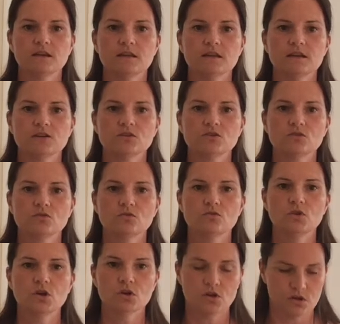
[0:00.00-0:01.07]
they should
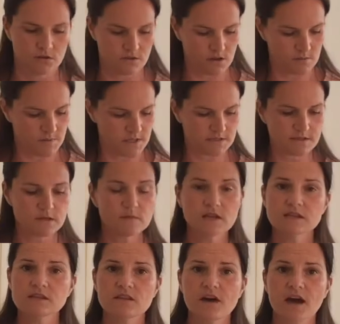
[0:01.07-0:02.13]
all look a bit
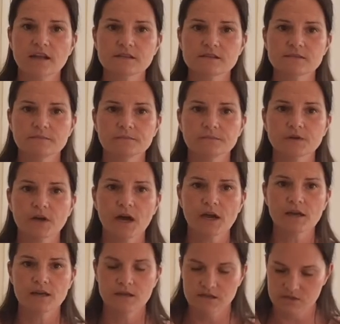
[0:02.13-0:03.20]
similar to that. Okay,
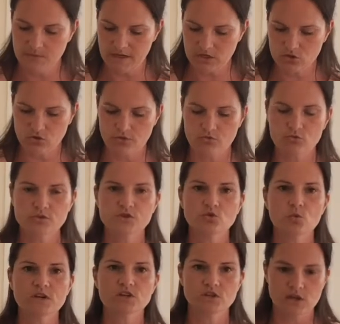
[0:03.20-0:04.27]
so make sure they're all
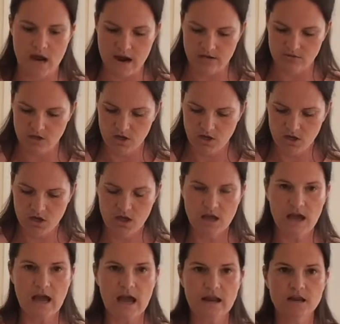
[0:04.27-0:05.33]
squished down
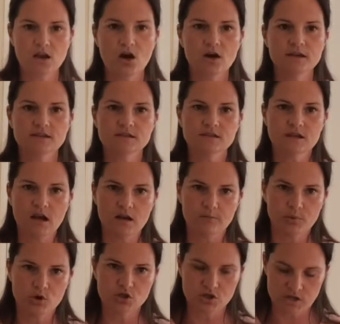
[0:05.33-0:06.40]
and nice and
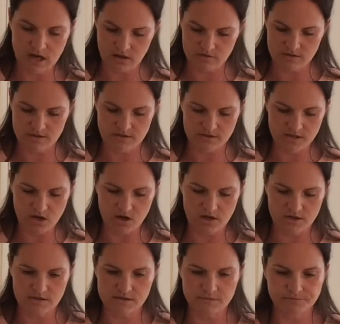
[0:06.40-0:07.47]
pushed out to the
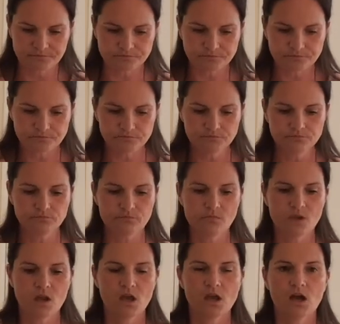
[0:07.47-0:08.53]
sides.
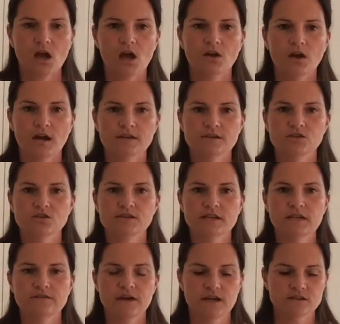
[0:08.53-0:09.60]
Okay, so just
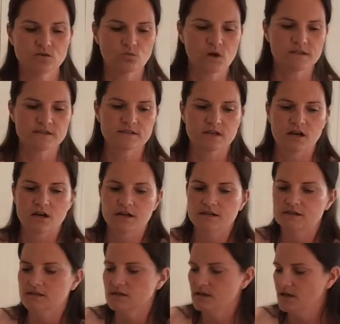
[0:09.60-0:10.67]
leave that to one
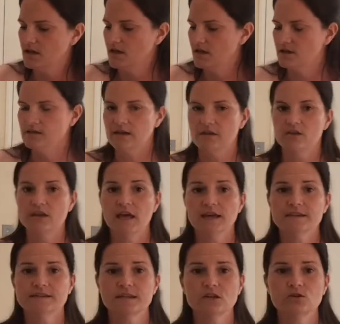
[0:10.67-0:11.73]
side. Now the
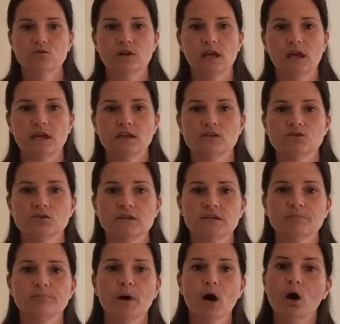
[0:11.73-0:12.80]
next thing you need
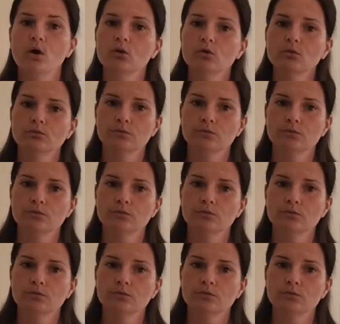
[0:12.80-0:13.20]
a bowl